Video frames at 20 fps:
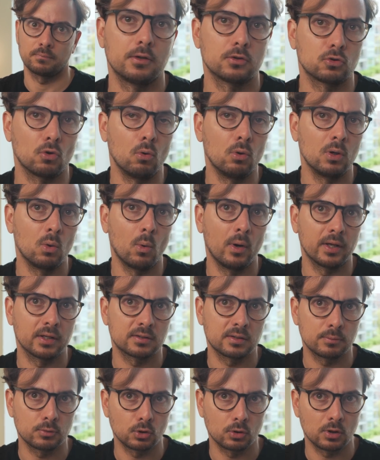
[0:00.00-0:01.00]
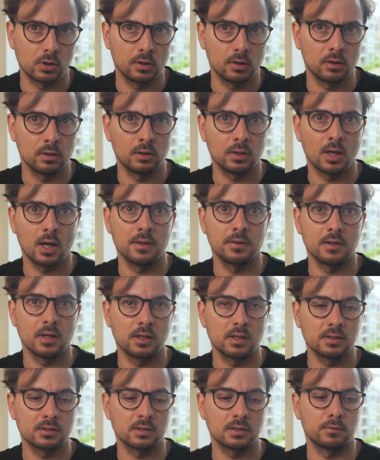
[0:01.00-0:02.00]
There's only one exception here, and
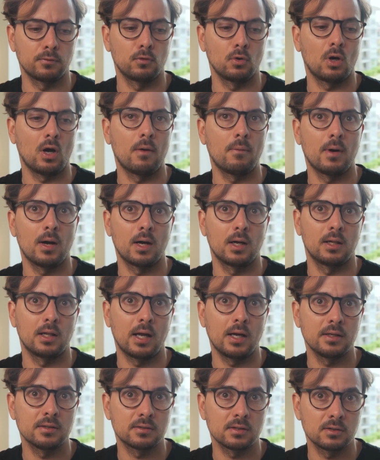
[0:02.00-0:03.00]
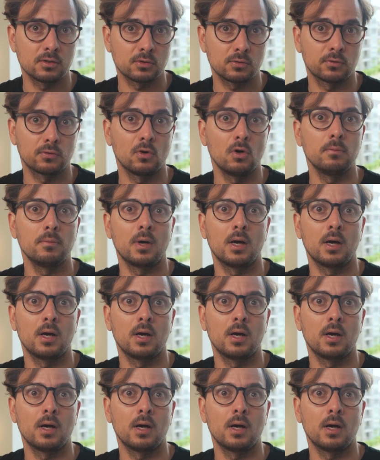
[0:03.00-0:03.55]
that is if you have a license from